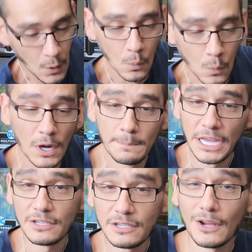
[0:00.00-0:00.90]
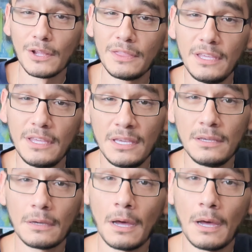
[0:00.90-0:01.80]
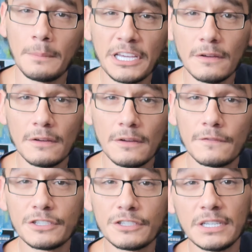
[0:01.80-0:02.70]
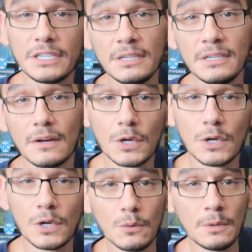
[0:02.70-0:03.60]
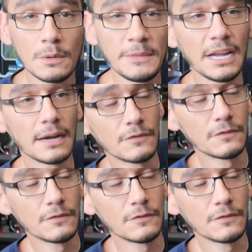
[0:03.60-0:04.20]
One based on the comic version of Wonder Woman, and of